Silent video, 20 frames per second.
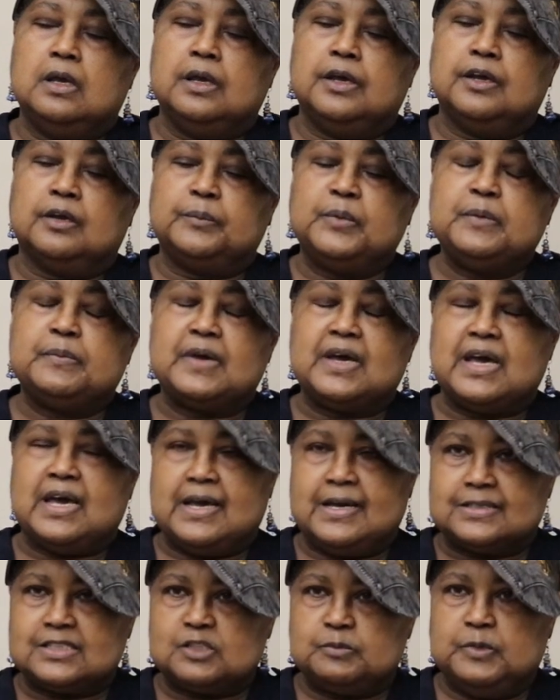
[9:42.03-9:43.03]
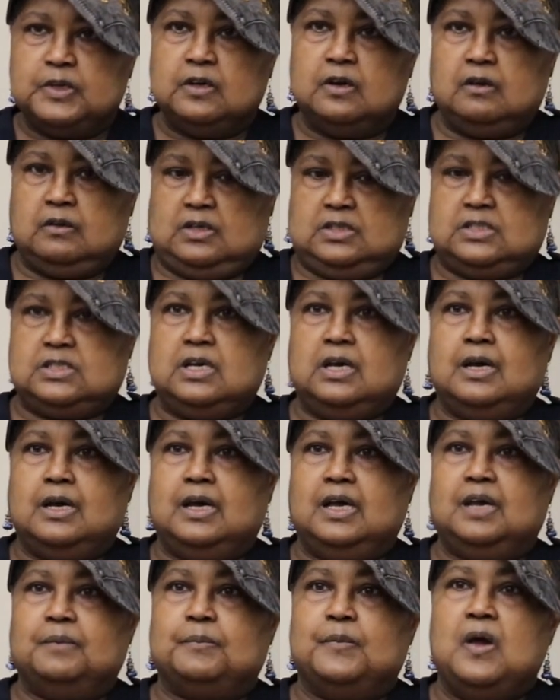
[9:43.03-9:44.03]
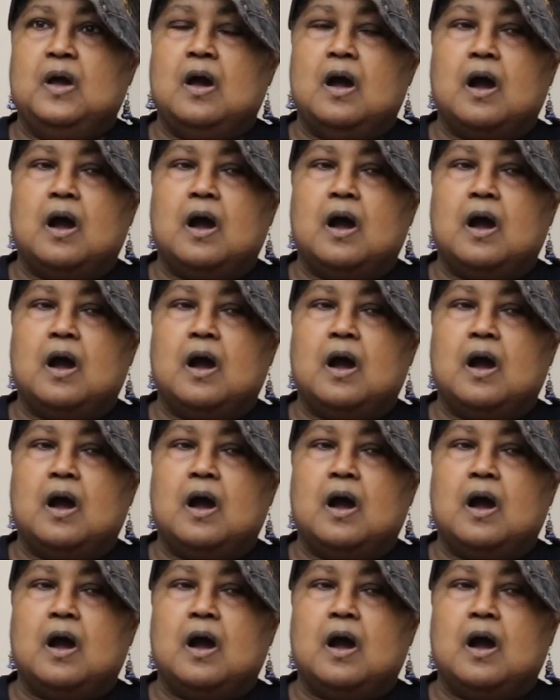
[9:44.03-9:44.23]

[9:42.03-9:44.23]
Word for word: you know, people ask me all the time,